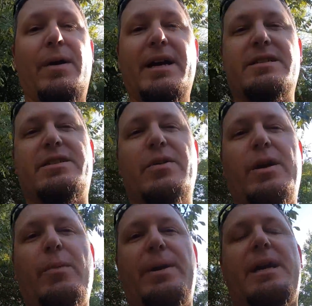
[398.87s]
When it gets to
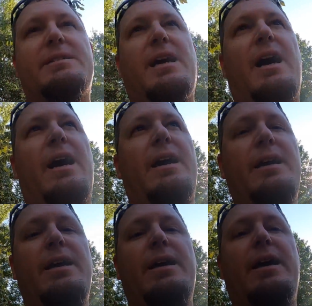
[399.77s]
200
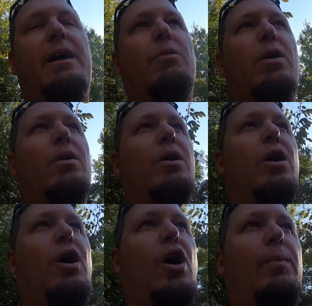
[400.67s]
PSI, it will
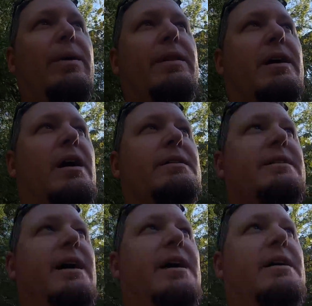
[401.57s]
open the
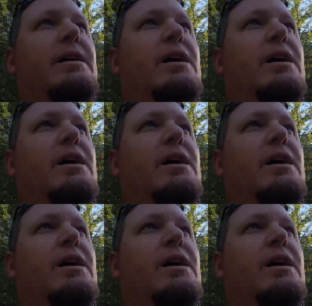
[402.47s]
contact,